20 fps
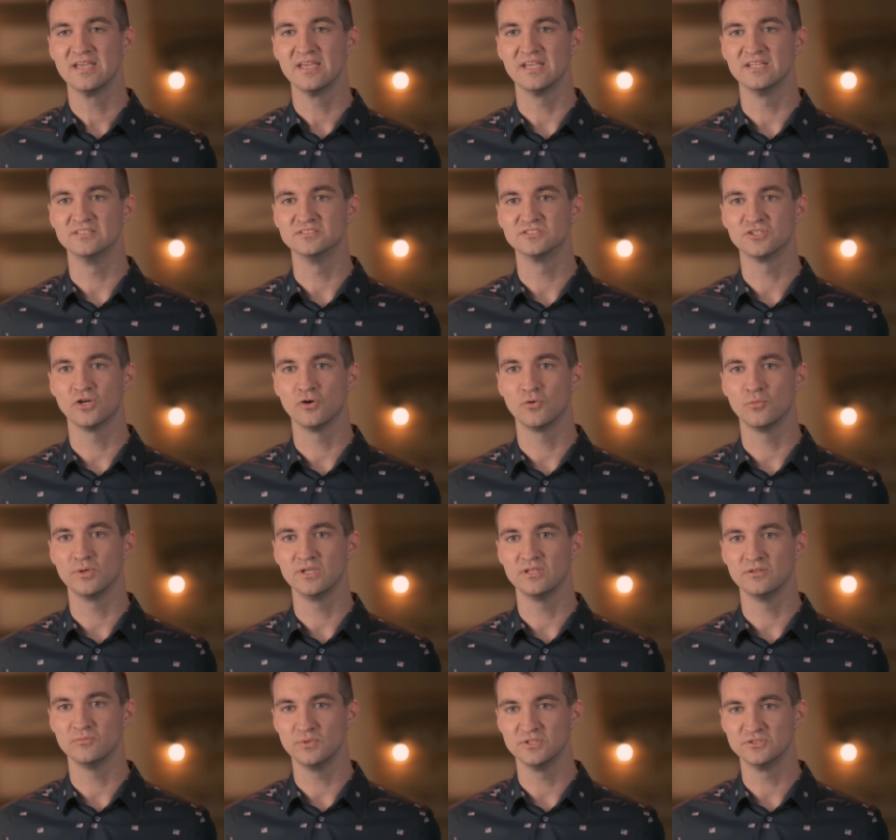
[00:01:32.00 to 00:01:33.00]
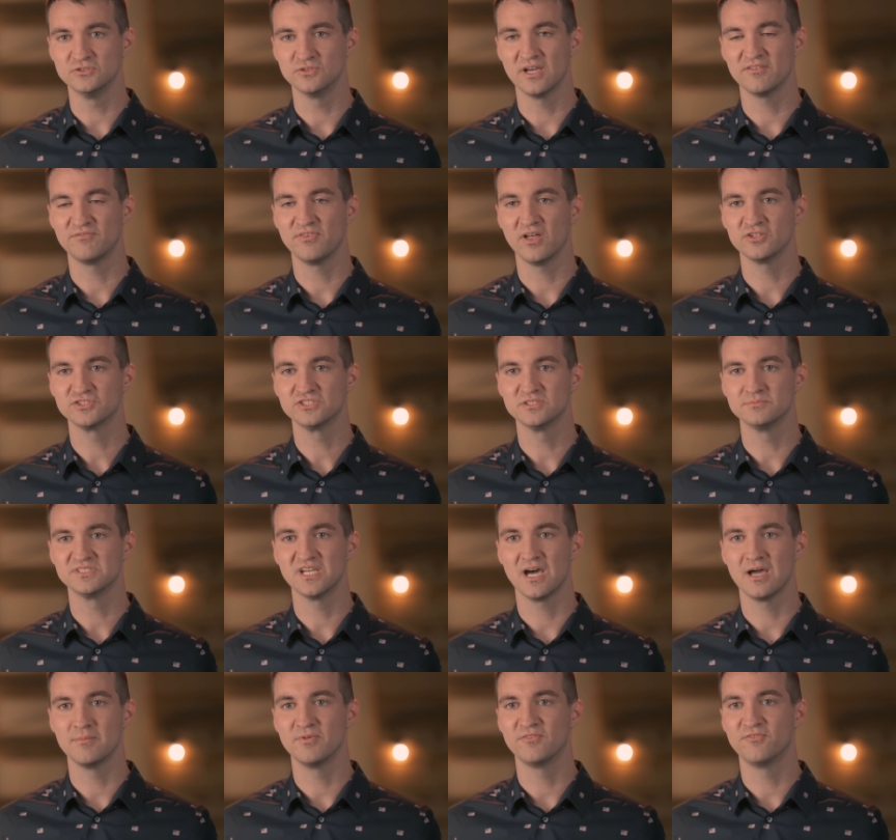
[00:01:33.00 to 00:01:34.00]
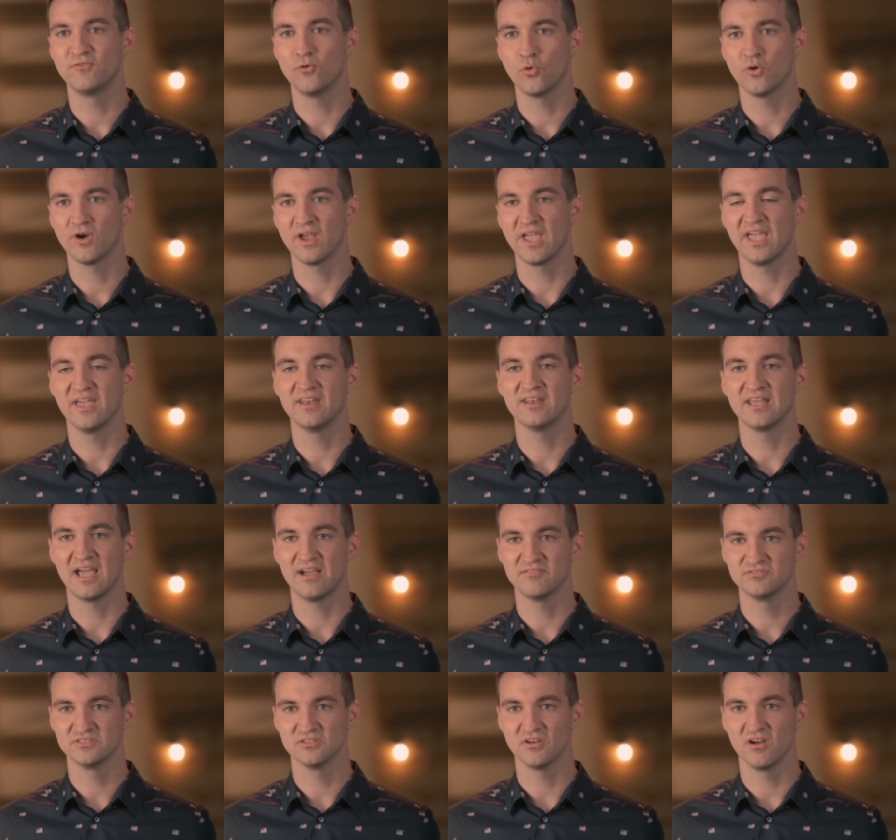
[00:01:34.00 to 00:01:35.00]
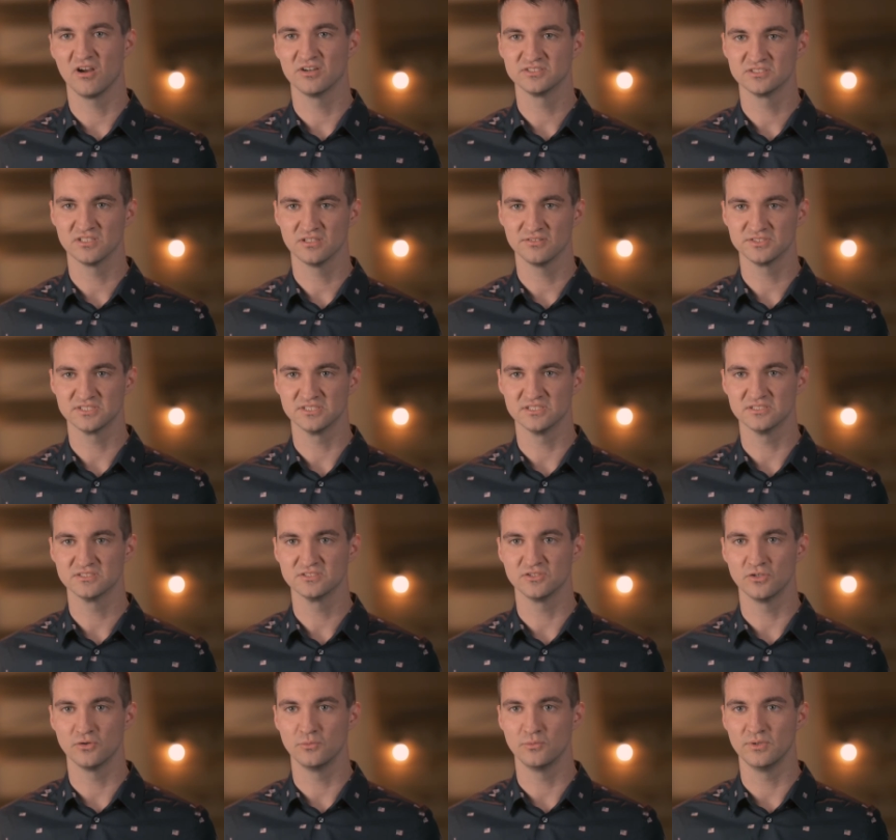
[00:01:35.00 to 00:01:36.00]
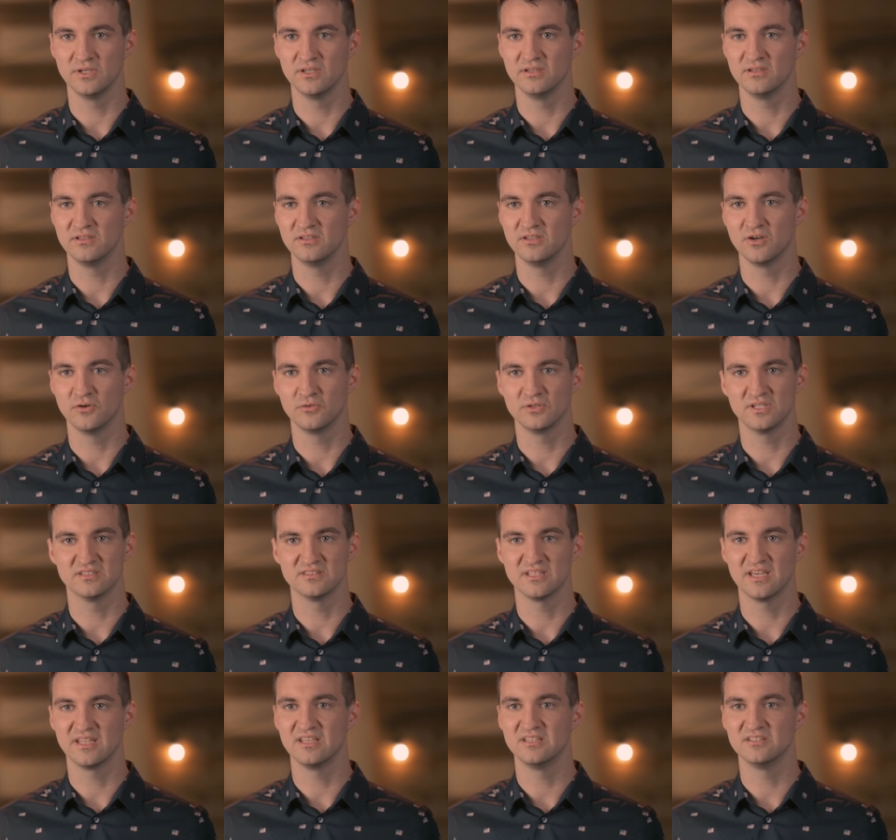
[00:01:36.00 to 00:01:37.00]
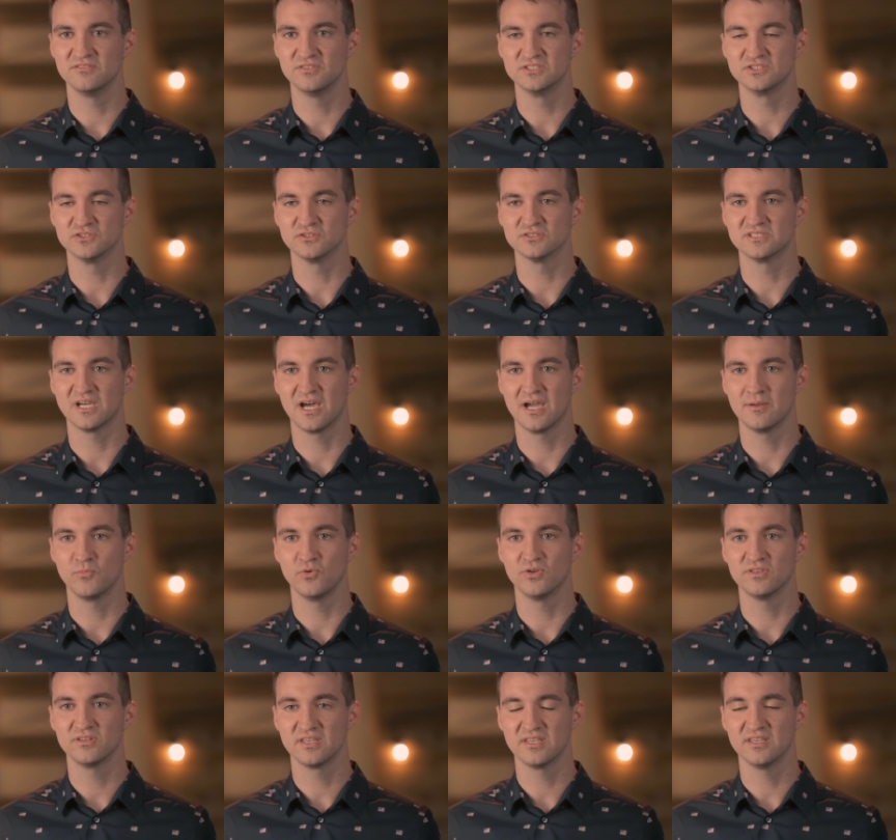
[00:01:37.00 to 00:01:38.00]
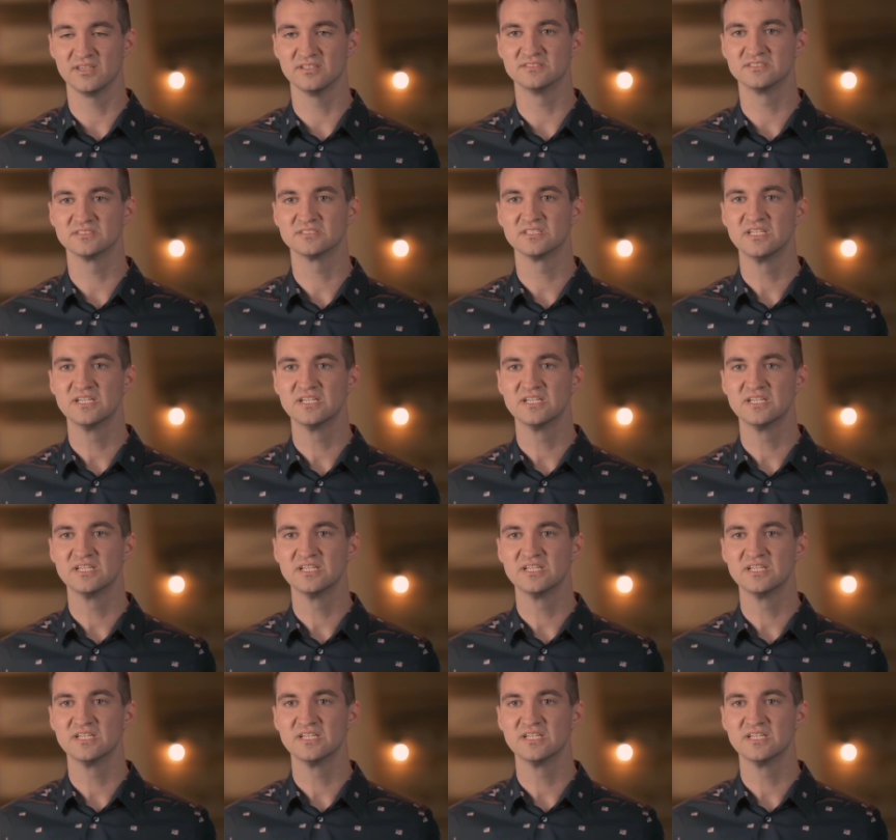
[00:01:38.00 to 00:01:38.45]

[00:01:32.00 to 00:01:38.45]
And so we, we do have fellowship time before and after our services, so we you know get that individual time with kids.